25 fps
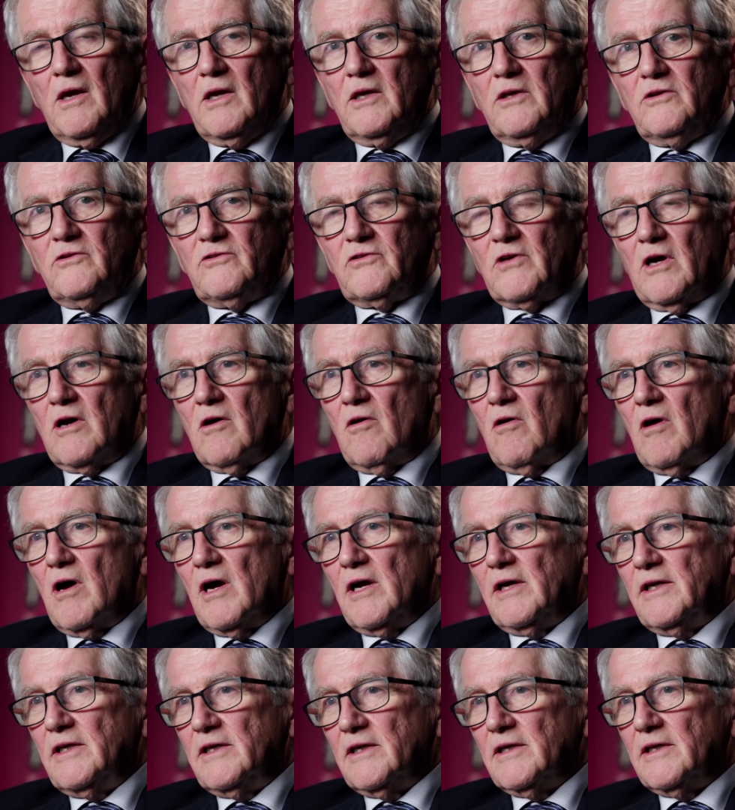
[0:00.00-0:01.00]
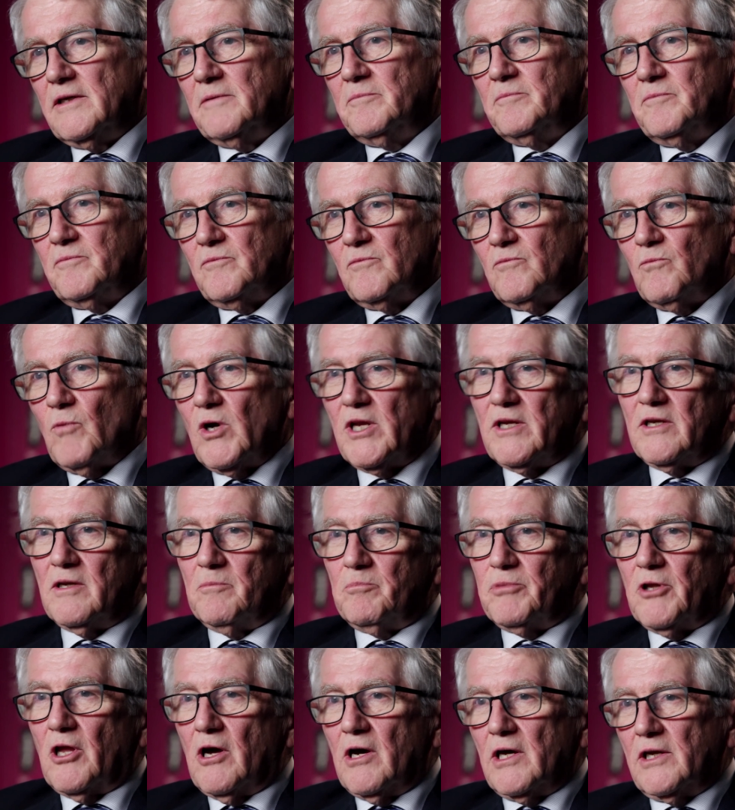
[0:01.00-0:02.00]
So I went and
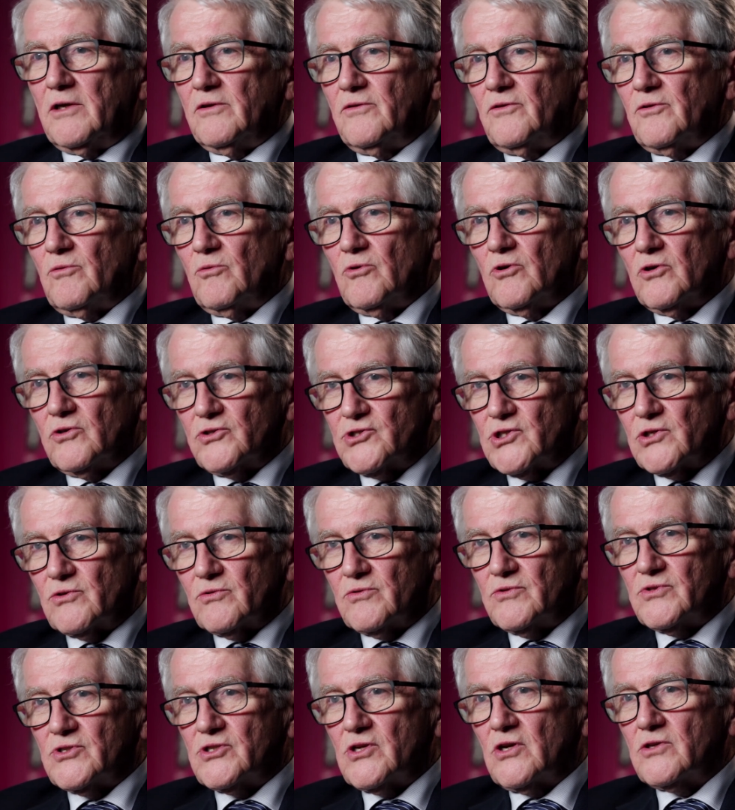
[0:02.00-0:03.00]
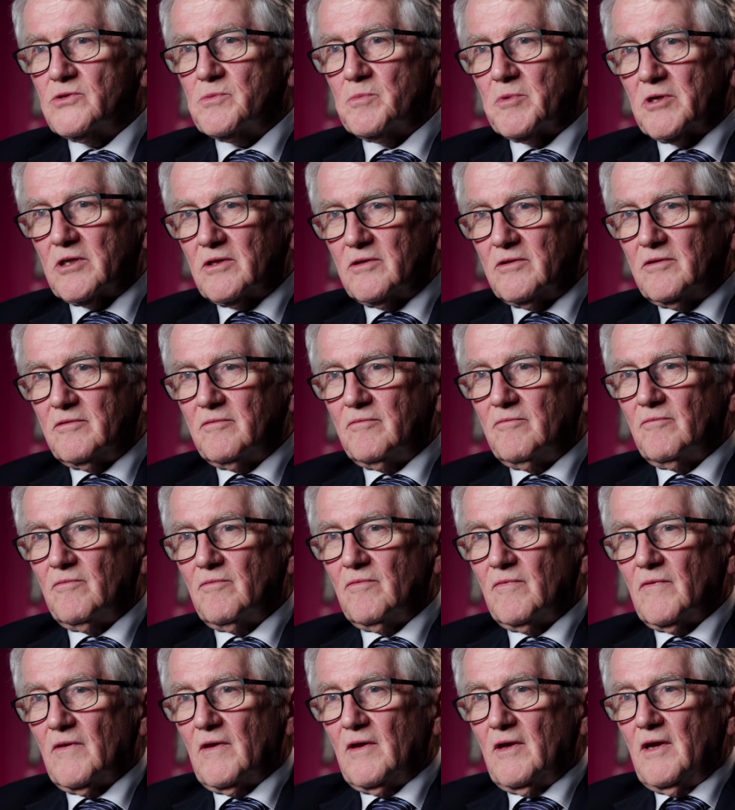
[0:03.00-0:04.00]
applied at the Royal Children's Hospital.
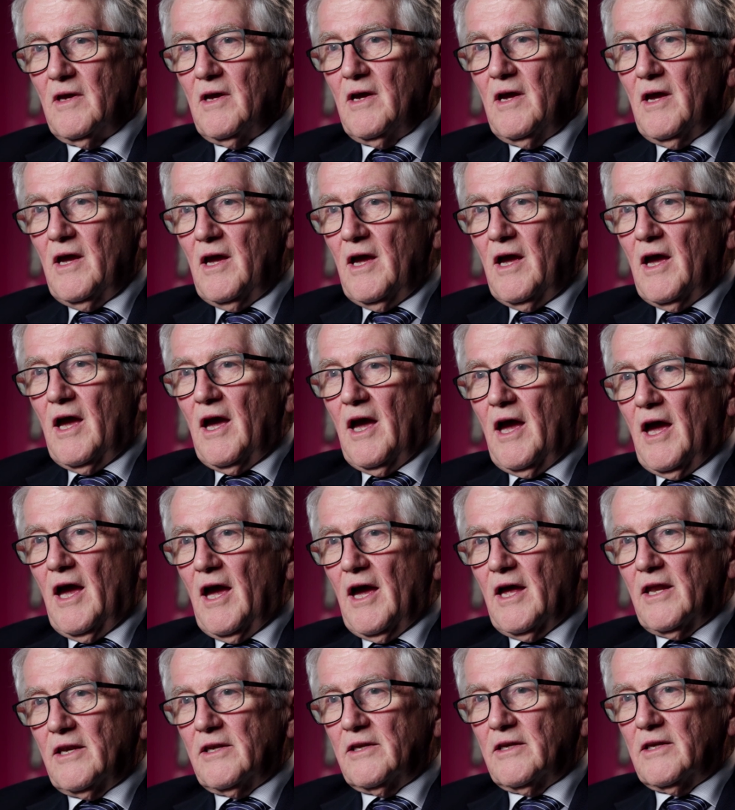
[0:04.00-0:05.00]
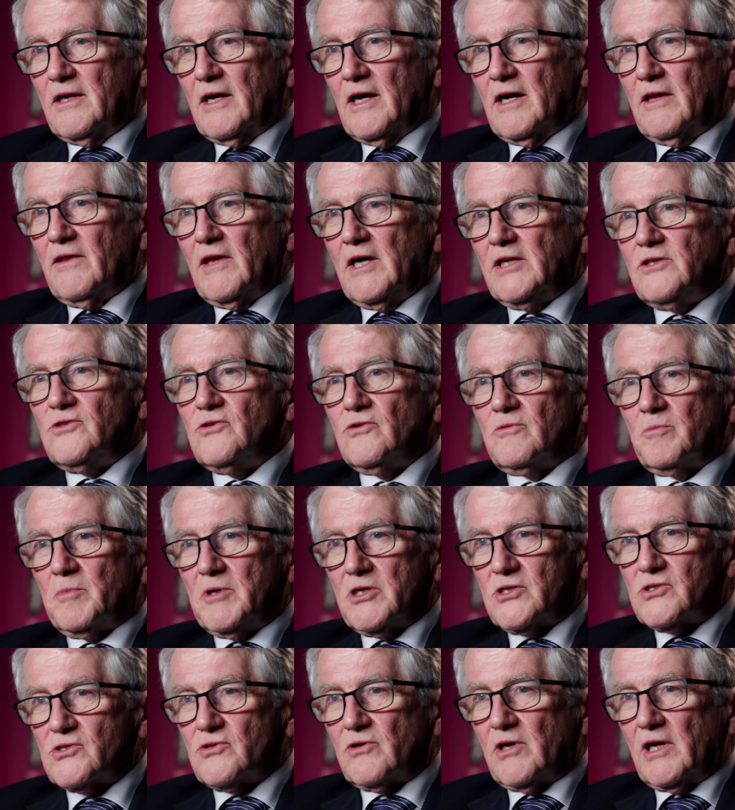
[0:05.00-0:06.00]
And they took me
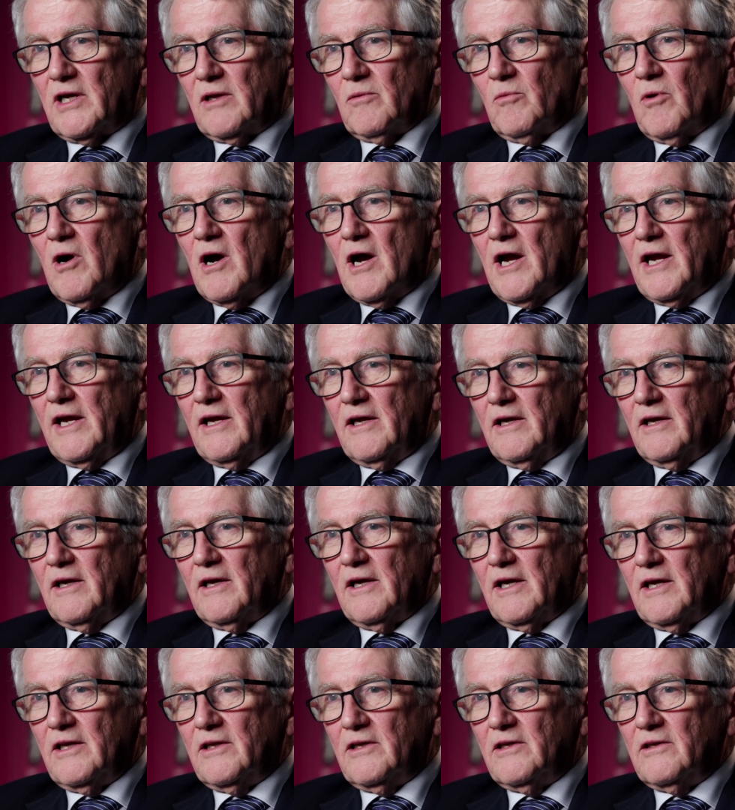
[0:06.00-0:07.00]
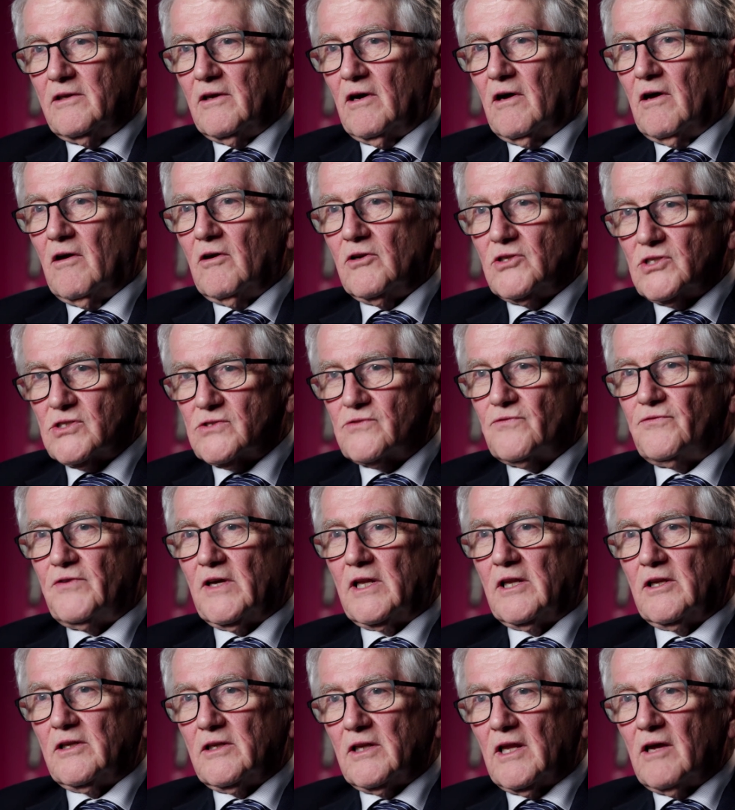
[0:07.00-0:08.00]
straight away, and I just
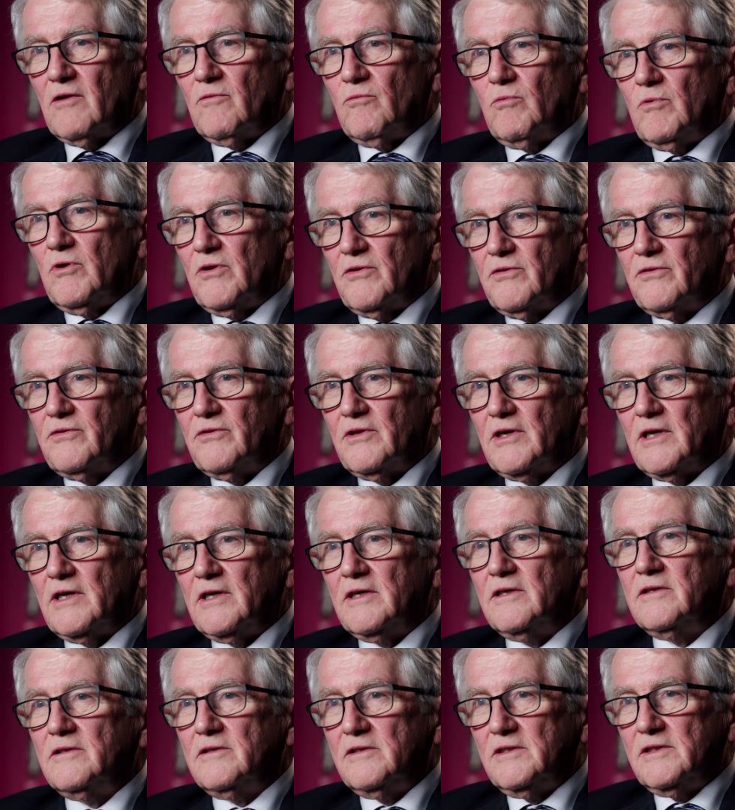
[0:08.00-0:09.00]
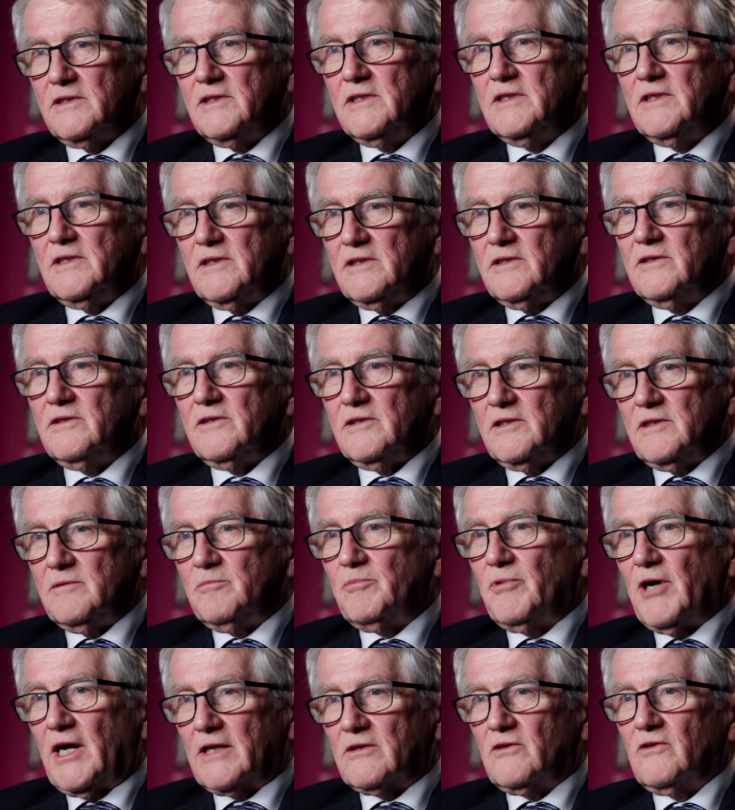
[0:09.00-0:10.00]
fell in love with the
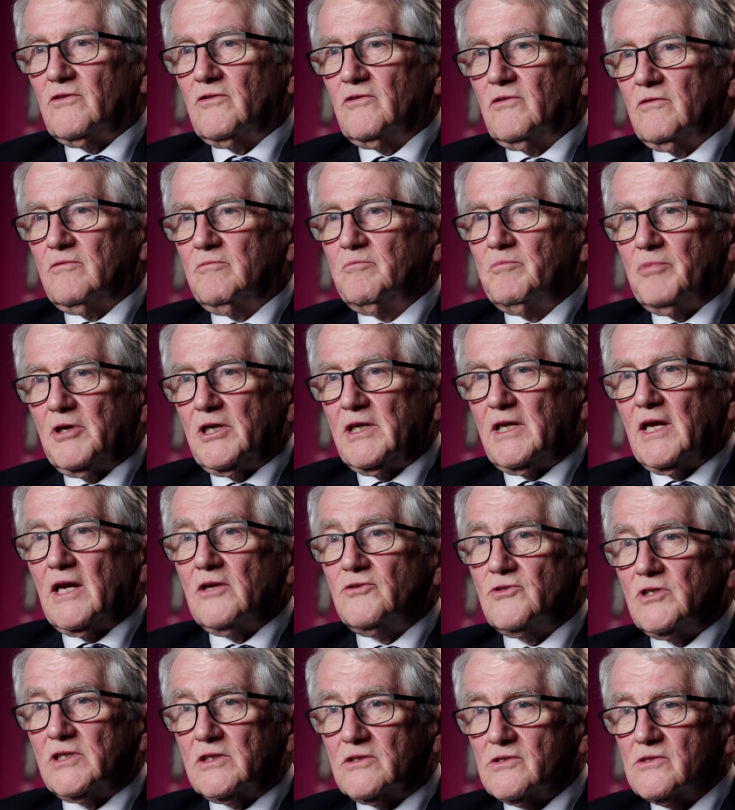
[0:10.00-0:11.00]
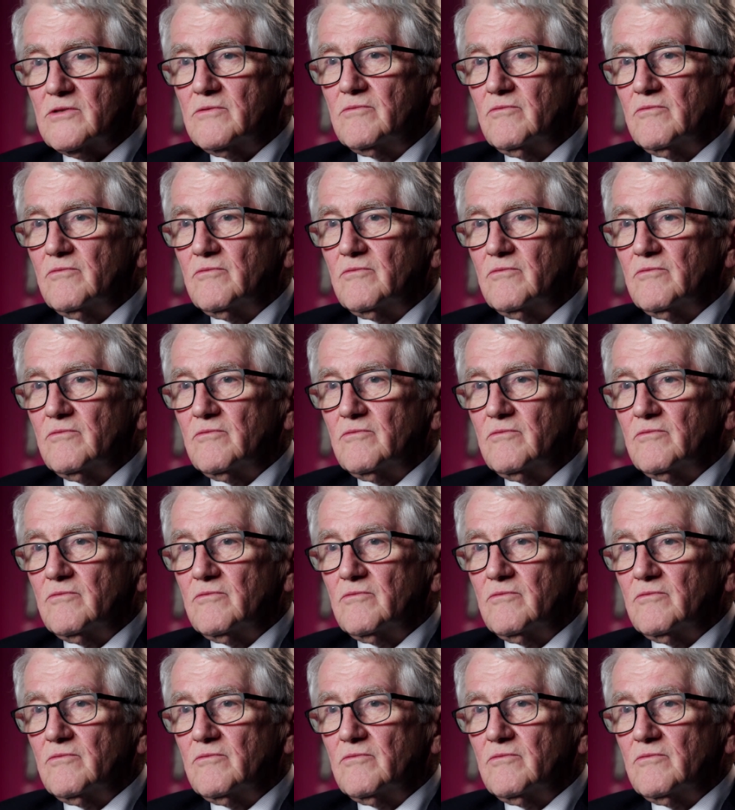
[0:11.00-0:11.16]
practice of paediatrics.